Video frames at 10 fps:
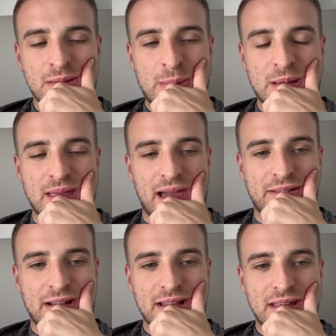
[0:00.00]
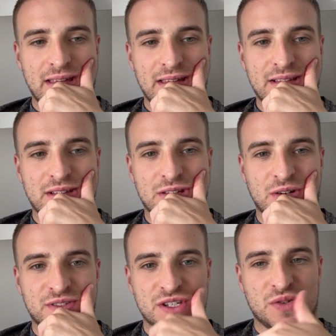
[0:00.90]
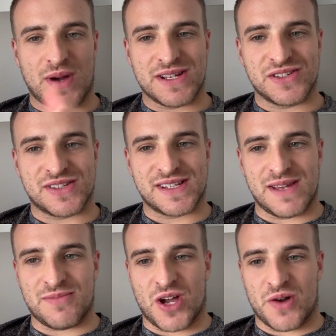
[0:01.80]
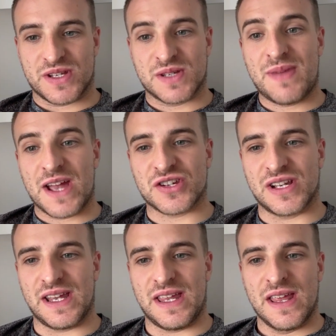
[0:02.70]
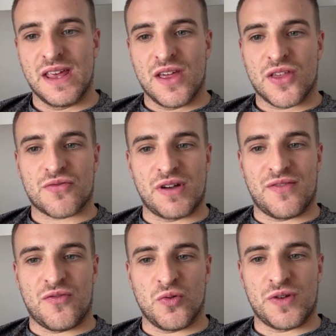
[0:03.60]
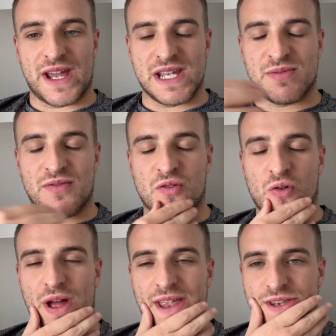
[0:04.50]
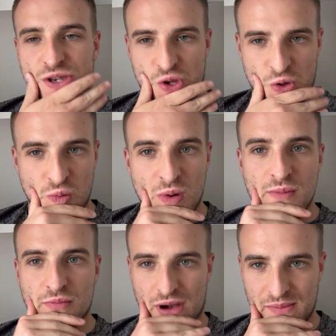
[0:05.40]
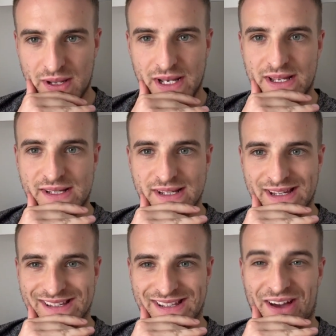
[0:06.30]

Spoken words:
But yeah, it's a tough situation to see him go, especially 3 or 4 days before a new Premier League season.